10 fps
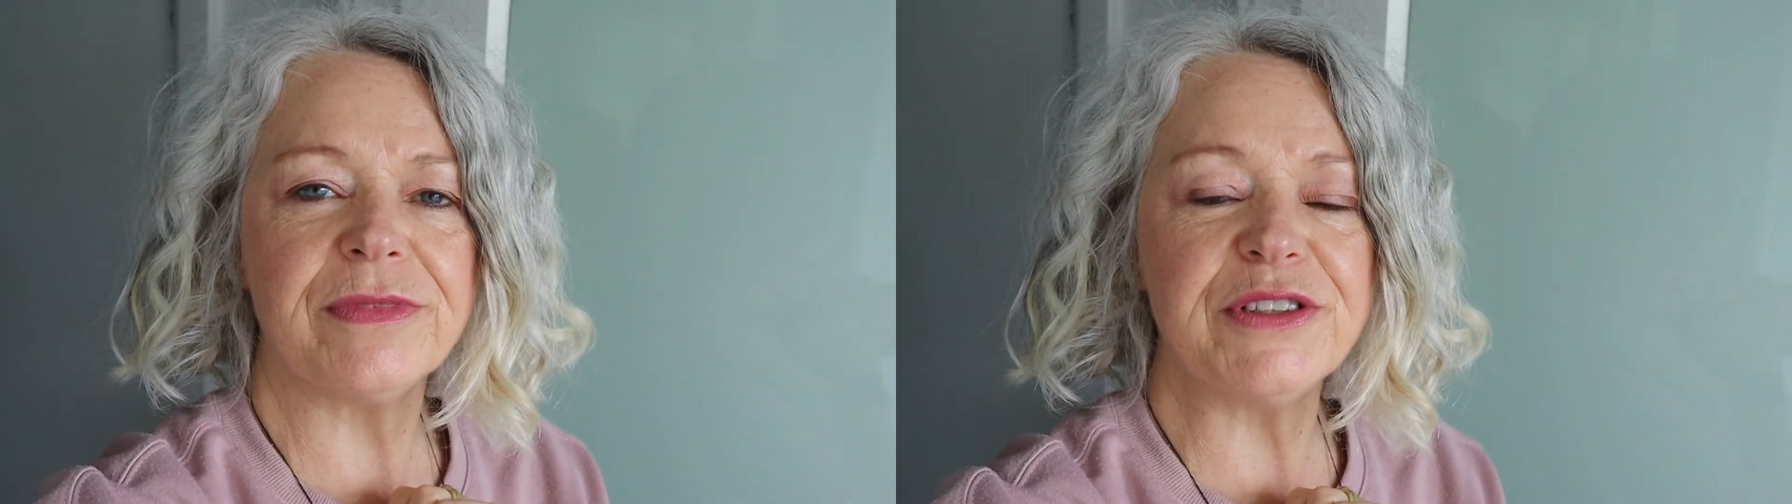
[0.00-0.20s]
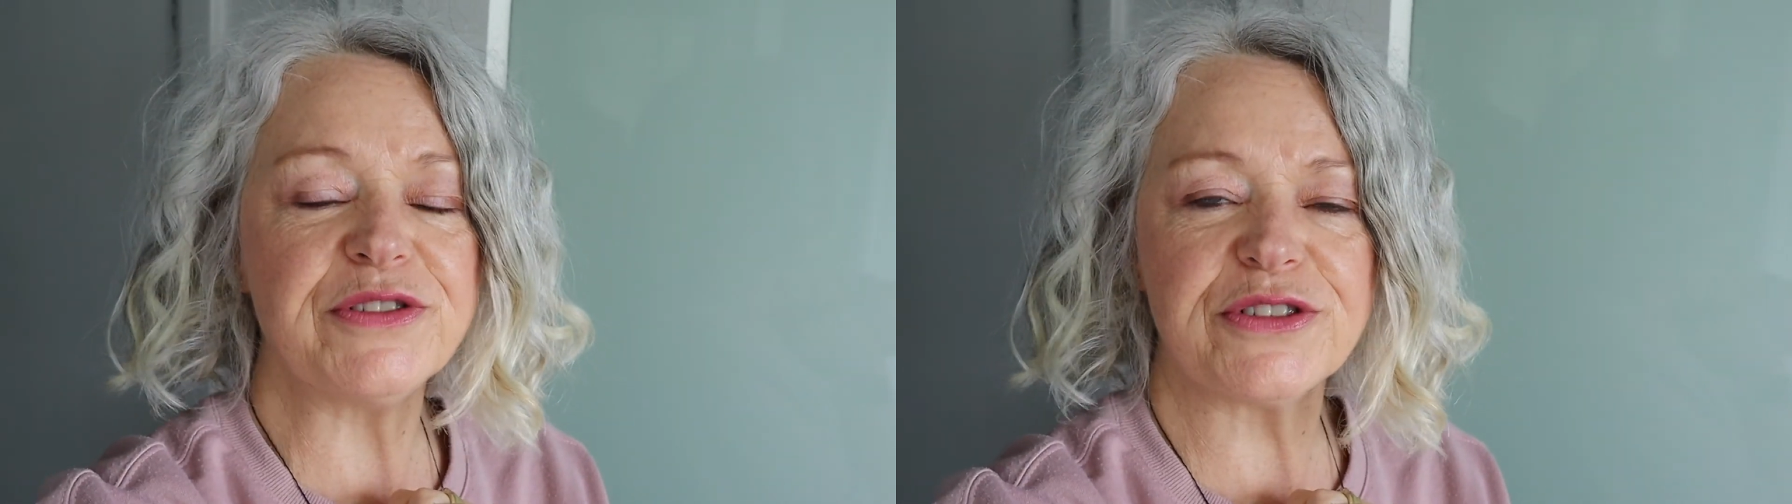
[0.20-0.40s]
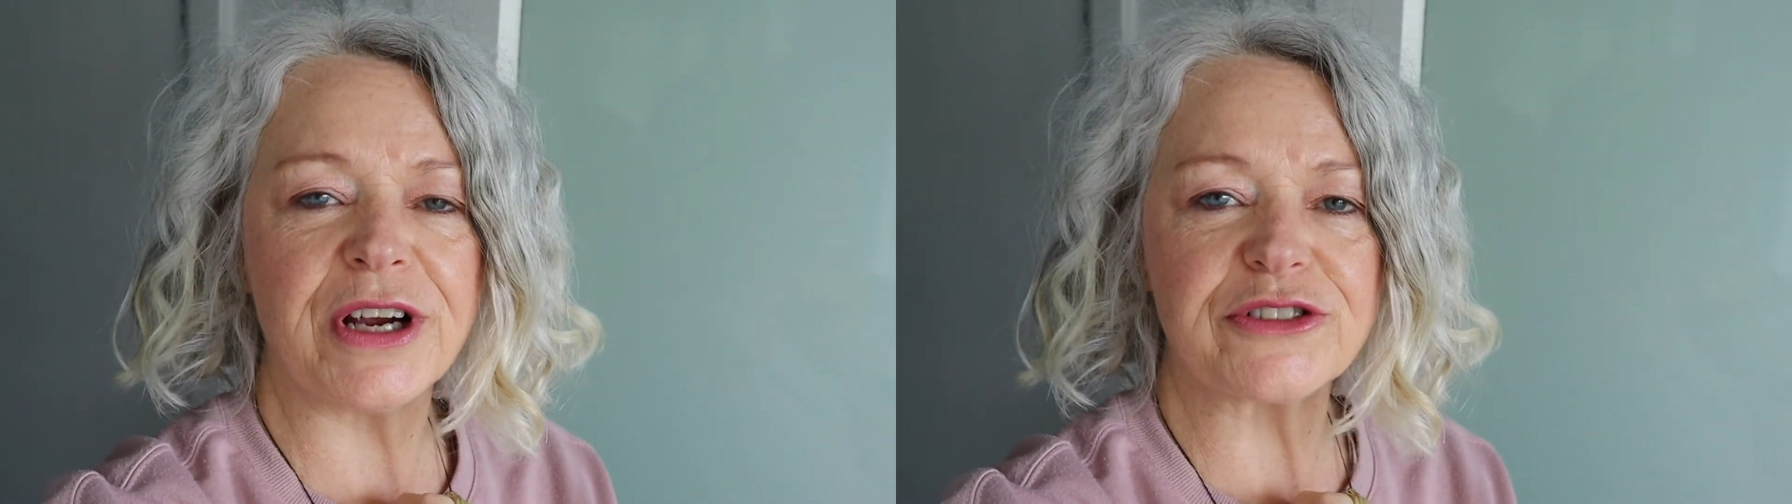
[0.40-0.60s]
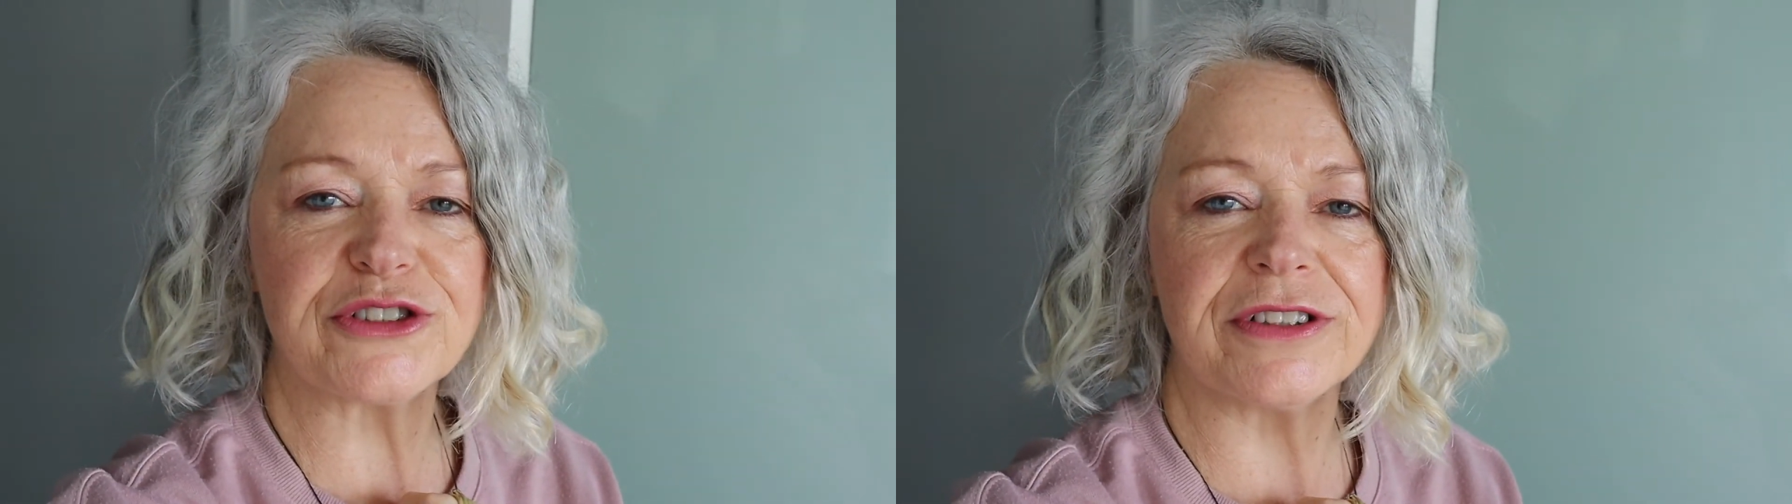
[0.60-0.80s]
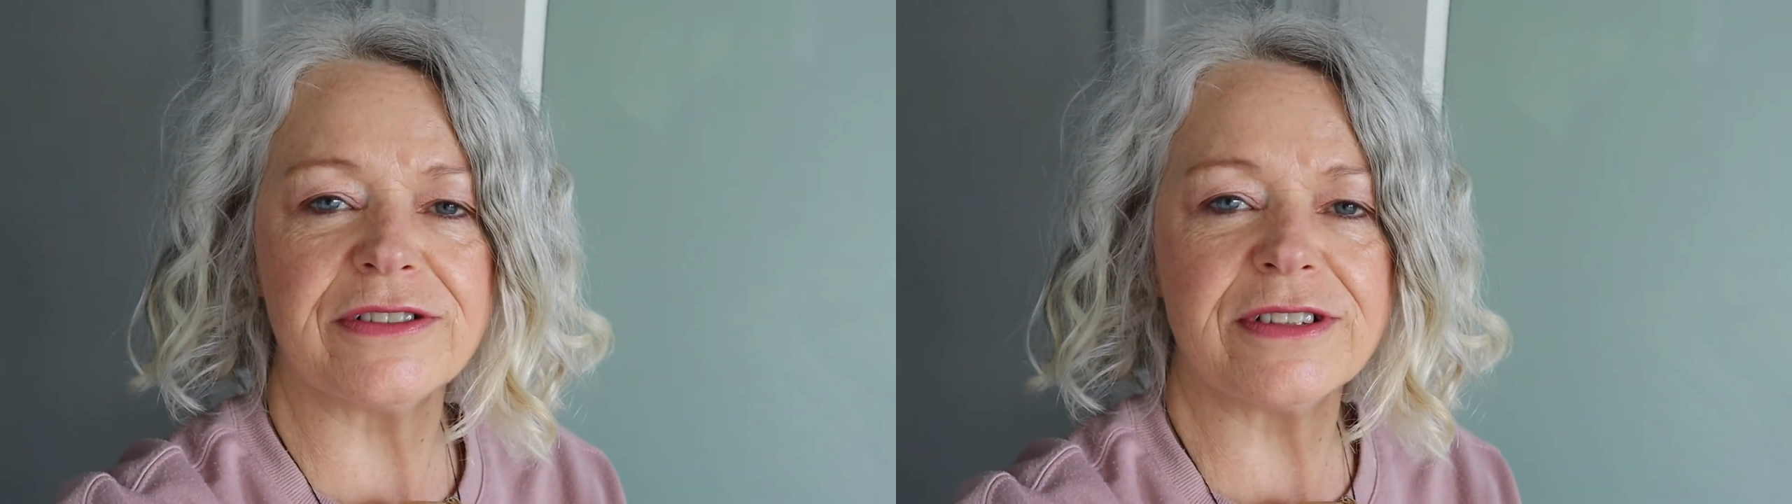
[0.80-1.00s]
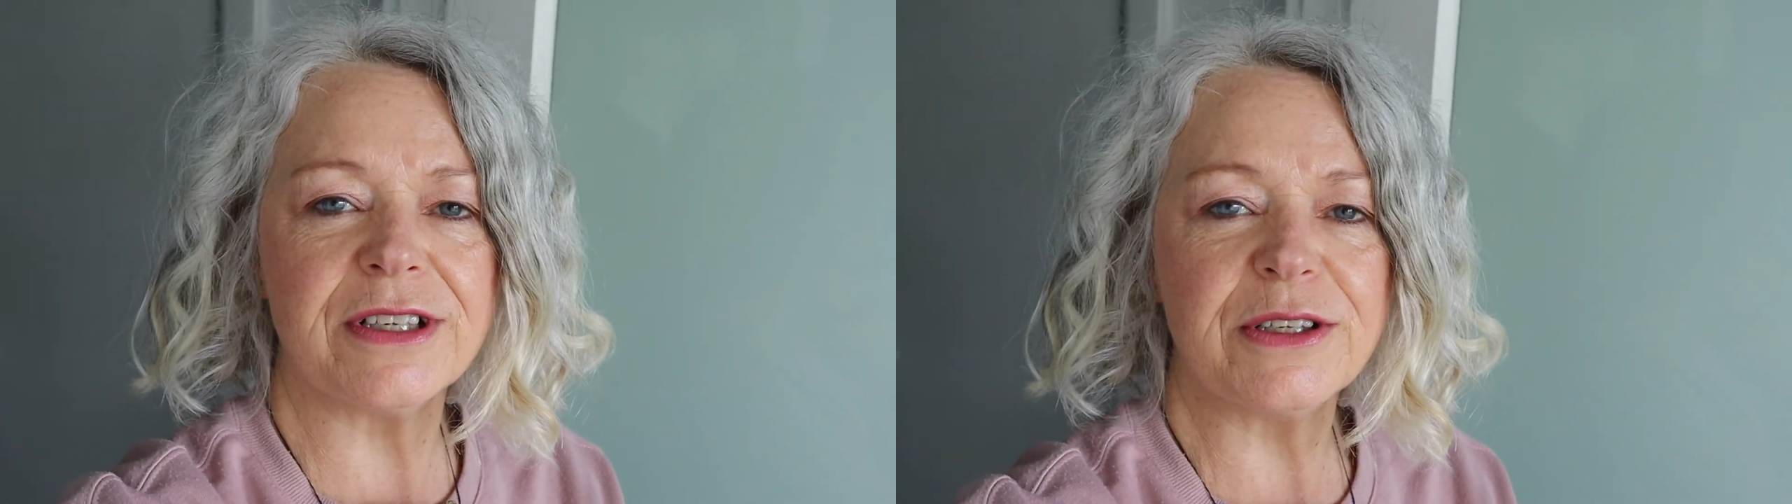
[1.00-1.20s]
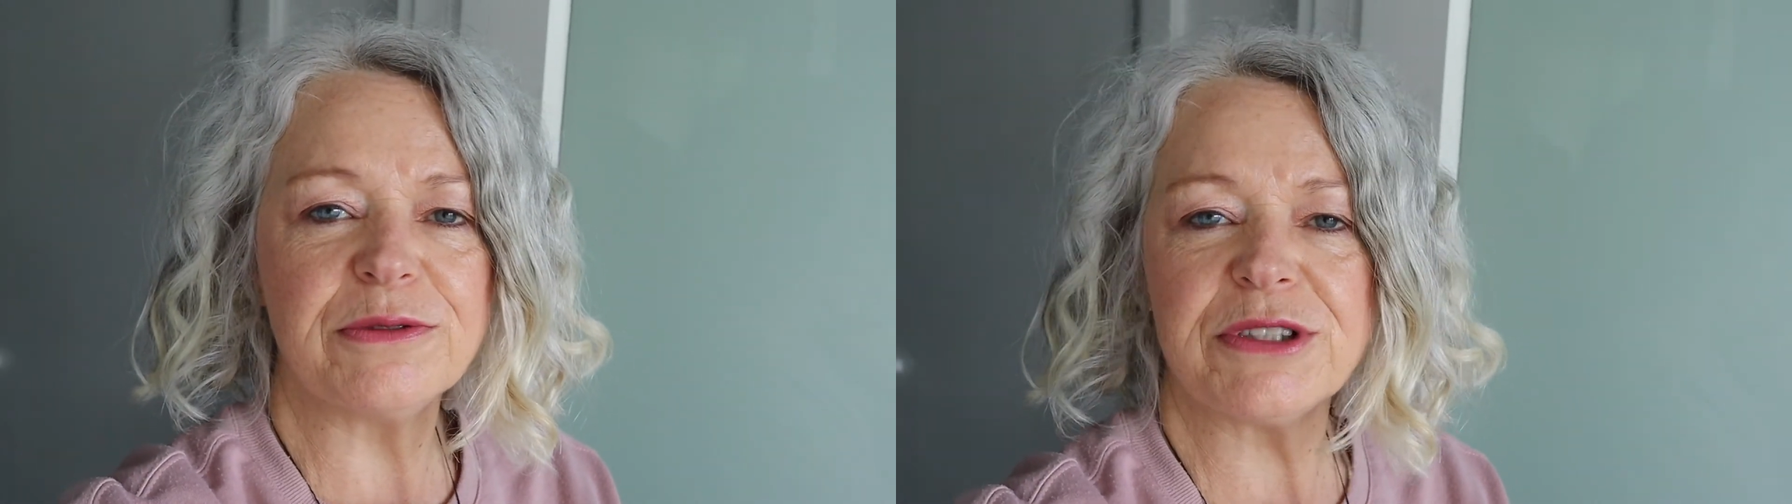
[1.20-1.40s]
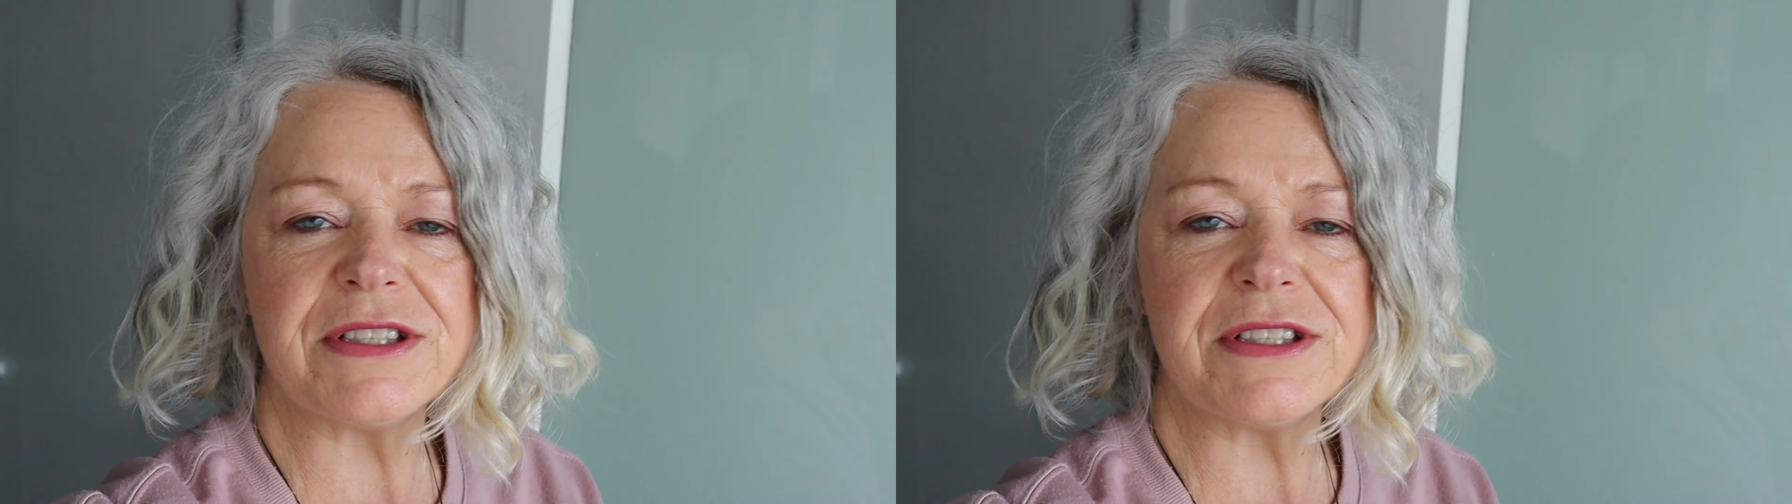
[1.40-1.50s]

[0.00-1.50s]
instructions, which